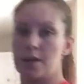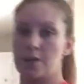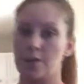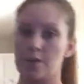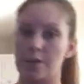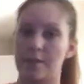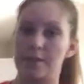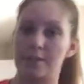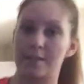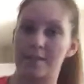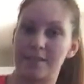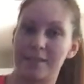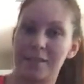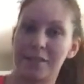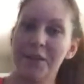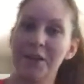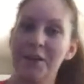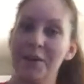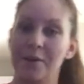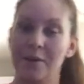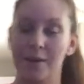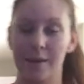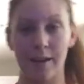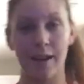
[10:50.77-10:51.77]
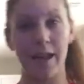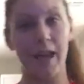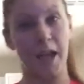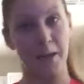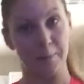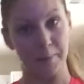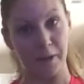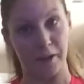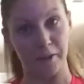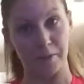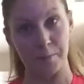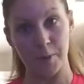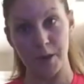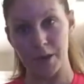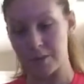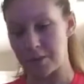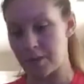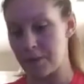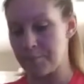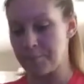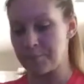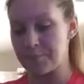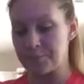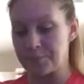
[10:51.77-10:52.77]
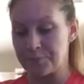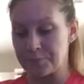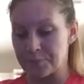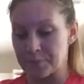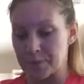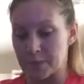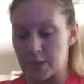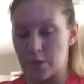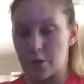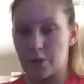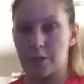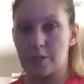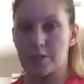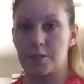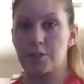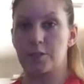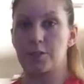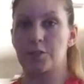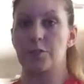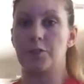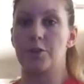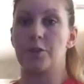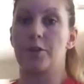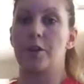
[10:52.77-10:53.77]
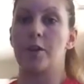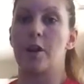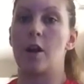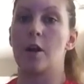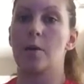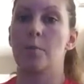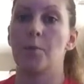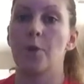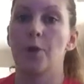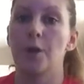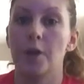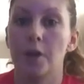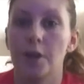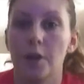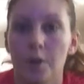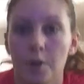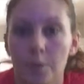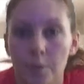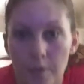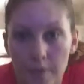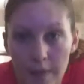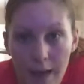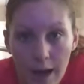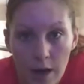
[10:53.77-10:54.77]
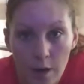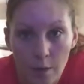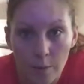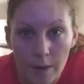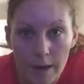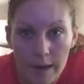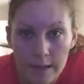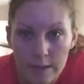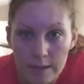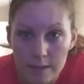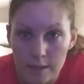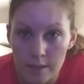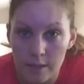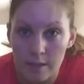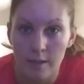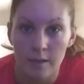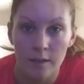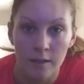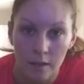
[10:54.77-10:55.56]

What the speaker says: you can still, I'm out of breath. You can still do good arm work without weights.